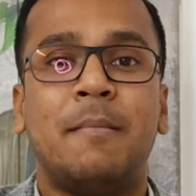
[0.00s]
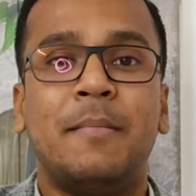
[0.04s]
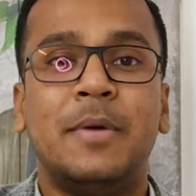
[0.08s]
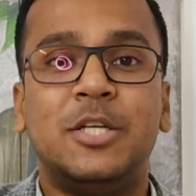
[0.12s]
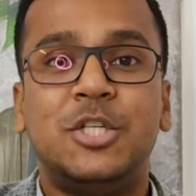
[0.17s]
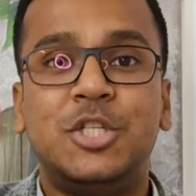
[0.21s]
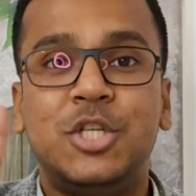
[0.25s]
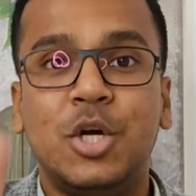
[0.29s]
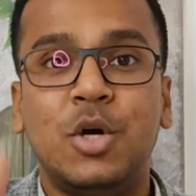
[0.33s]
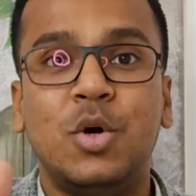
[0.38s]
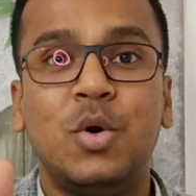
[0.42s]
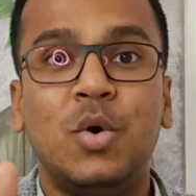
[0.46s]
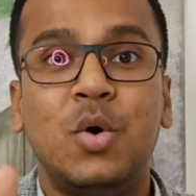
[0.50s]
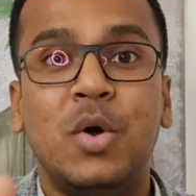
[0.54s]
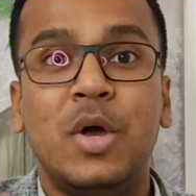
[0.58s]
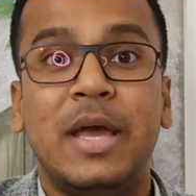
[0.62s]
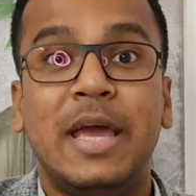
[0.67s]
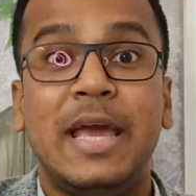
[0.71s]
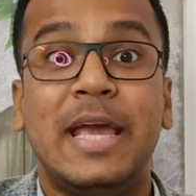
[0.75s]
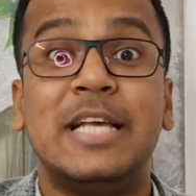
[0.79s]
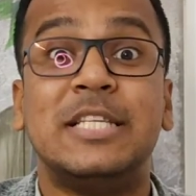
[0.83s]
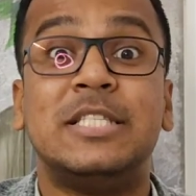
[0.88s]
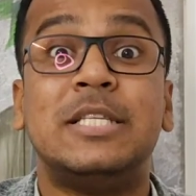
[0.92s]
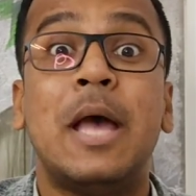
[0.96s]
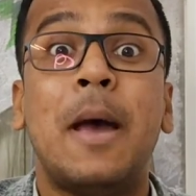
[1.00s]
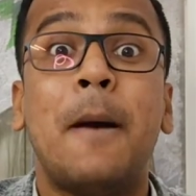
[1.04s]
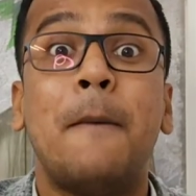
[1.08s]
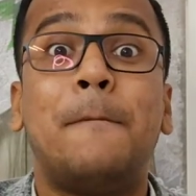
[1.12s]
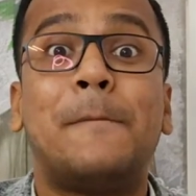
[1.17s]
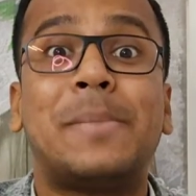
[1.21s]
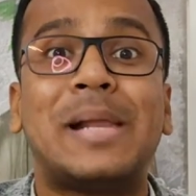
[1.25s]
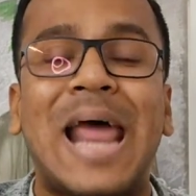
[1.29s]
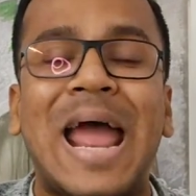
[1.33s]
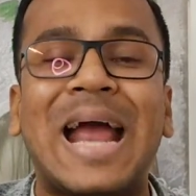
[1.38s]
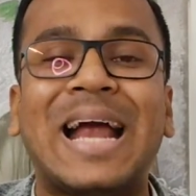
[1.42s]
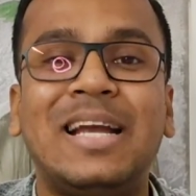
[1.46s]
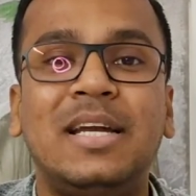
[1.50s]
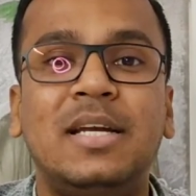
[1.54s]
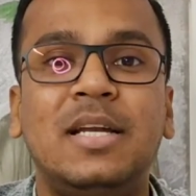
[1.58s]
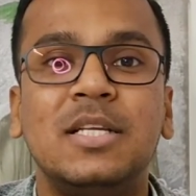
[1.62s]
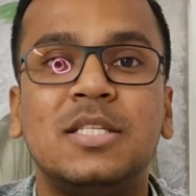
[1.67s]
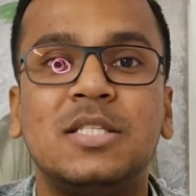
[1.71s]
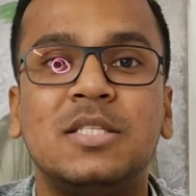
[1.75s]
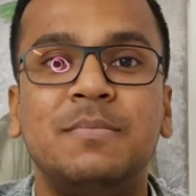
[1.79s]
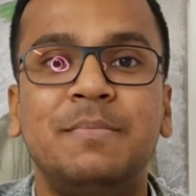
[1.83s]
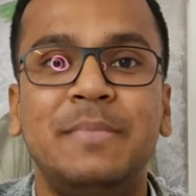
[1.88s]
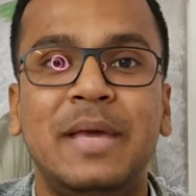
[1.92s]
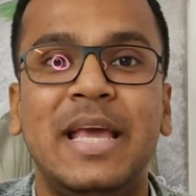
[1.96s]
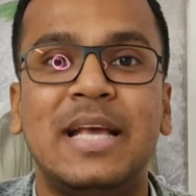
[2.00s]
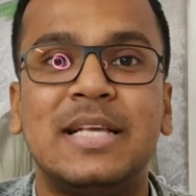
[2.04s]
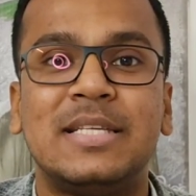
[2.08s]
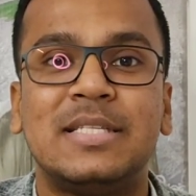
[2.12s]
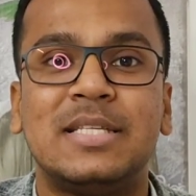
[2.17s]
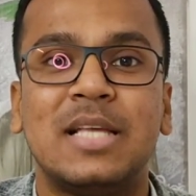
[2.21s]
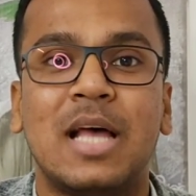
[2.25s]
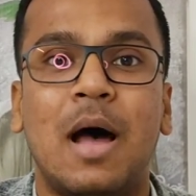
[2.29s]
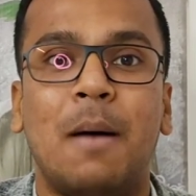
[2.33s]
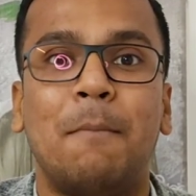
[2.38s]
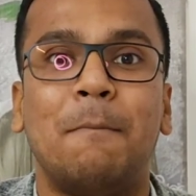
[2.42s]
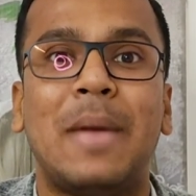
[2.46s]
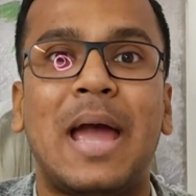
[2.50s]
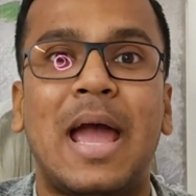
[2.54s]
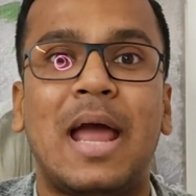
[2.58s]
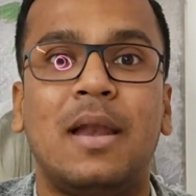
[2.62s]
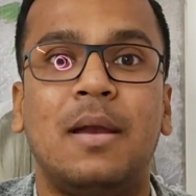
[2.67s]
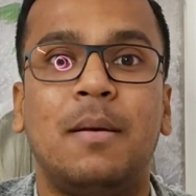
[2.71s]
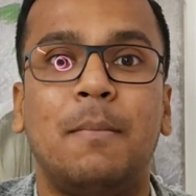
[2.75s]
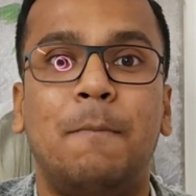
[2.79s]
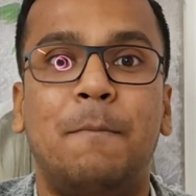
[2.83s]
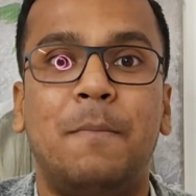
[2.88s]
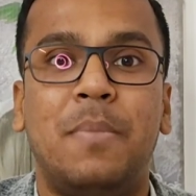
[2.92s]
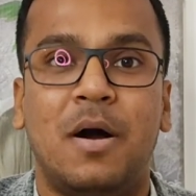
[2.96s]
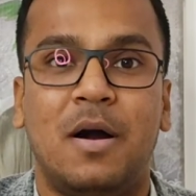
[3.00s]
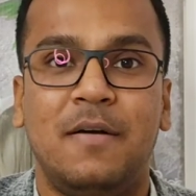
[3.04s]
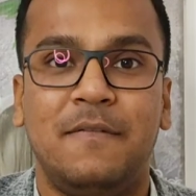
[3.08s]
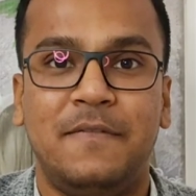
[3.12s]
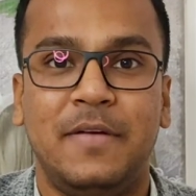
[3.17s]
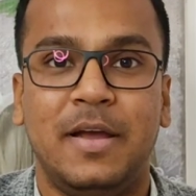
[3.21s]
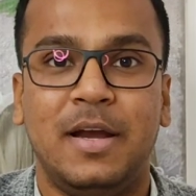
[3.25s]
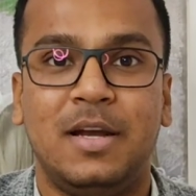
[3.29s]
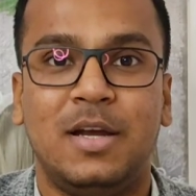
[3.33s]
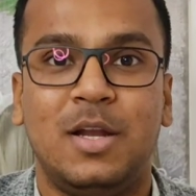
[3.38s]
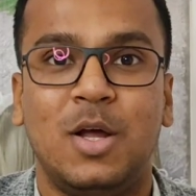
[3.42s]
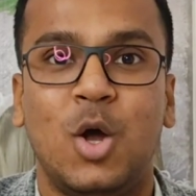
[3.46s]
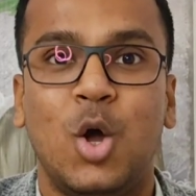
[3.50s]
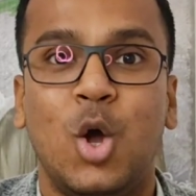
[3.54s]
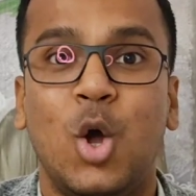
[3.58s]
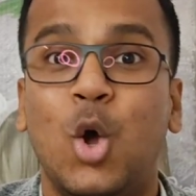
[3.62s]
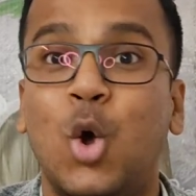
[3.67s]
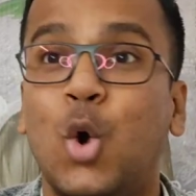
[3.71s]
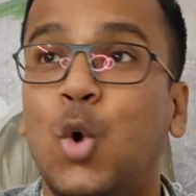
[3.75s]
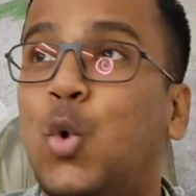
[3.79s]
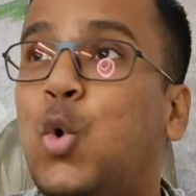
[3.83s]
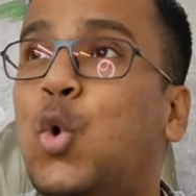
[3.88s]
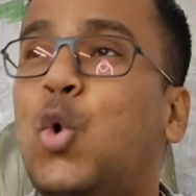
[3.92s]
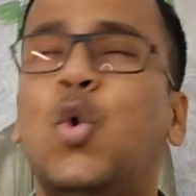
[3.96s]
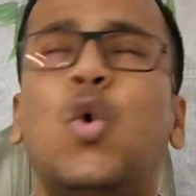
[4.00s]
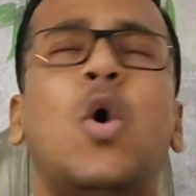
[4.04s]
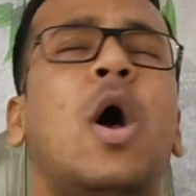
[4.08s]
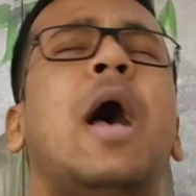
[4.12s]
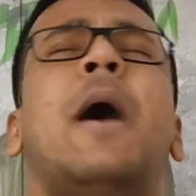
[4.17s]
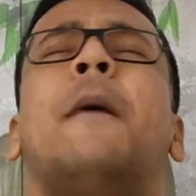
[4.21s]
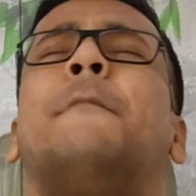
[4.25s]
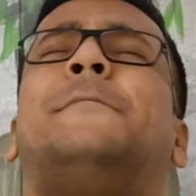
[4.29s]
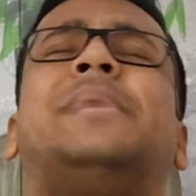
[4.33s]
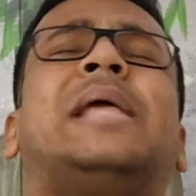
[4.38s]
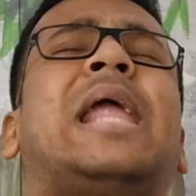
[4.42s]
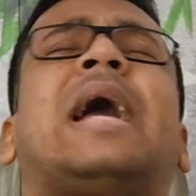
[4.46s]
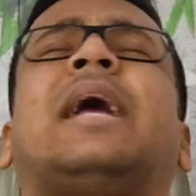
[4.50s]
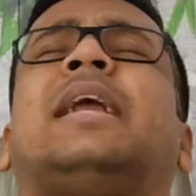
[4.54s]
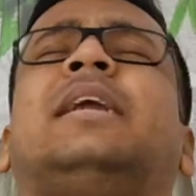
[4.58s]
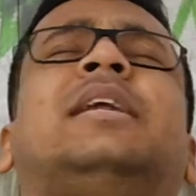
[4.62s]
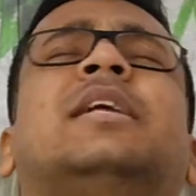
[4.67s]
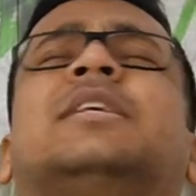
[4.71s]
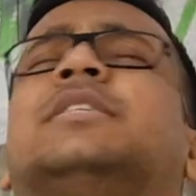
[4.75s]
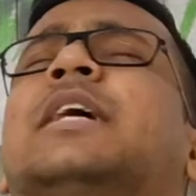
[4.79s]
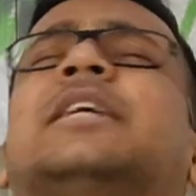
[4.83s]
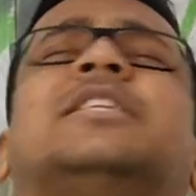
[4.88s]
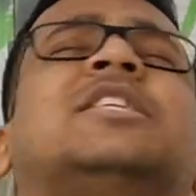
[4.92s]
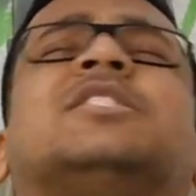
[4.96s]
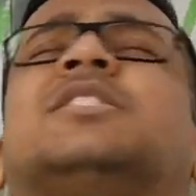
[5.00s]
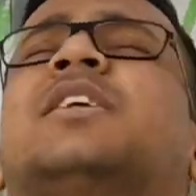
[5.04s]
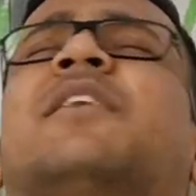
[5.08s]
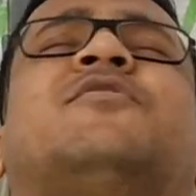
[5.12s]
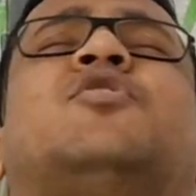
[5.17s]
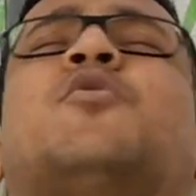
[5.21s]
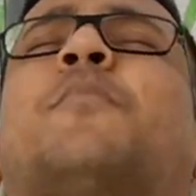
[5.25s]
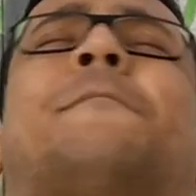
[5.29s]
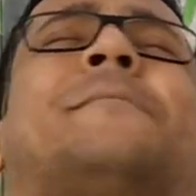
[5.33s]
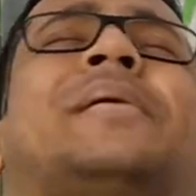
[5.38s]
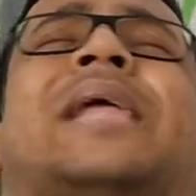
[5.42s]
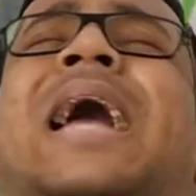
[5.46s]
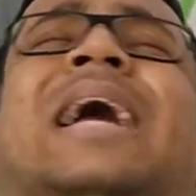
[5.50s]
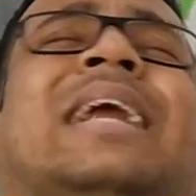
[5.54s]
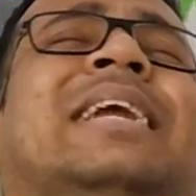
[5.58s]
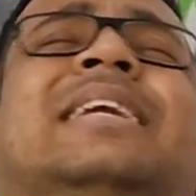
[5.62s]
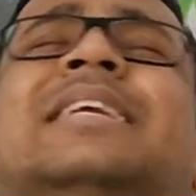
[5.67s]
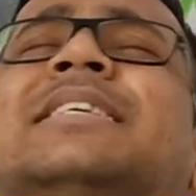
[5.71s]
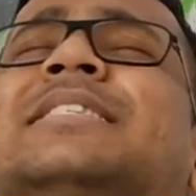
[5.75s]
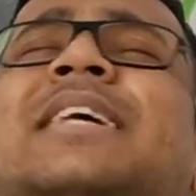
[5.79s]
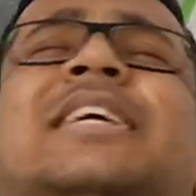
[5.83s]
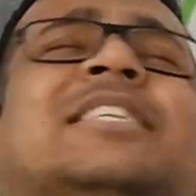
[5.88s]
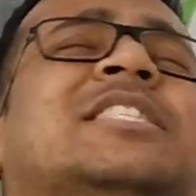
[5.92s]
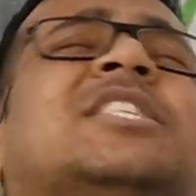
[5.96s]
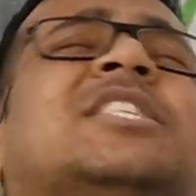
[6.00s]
number two is practice makes a man perfect. Who? Practice. I just have to practice.